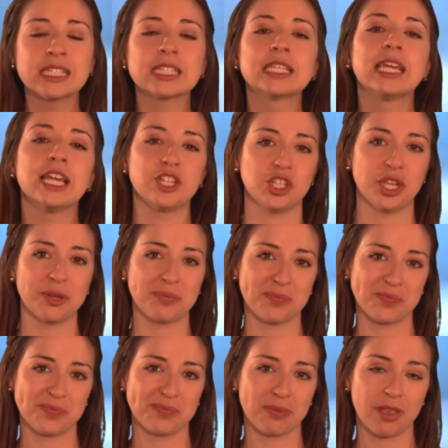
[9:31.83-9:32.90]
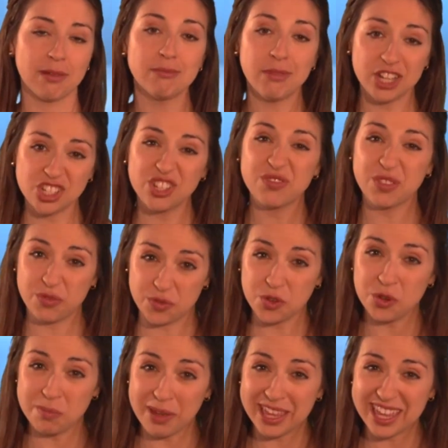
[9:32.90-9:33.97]
kitchen. Much of the
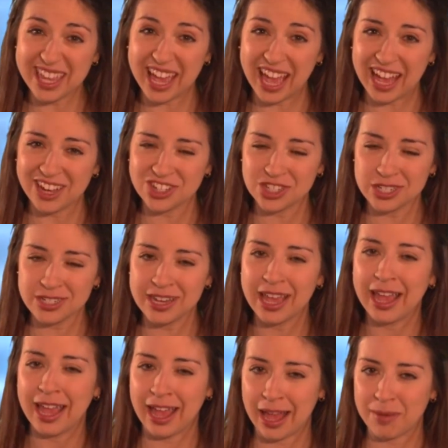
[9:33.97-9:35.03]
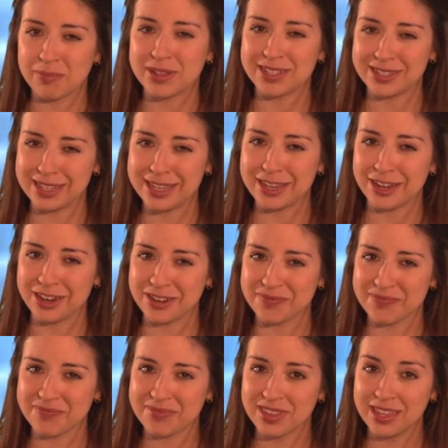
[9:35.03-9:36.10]
food-making action happens here.
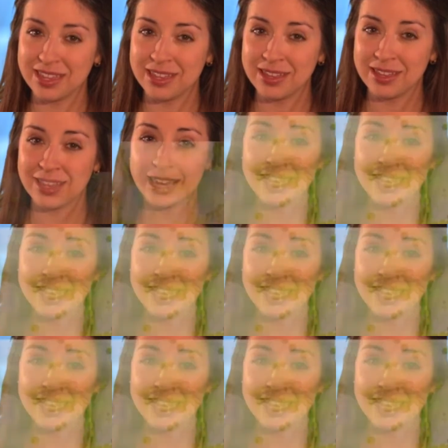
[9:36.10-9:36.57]
It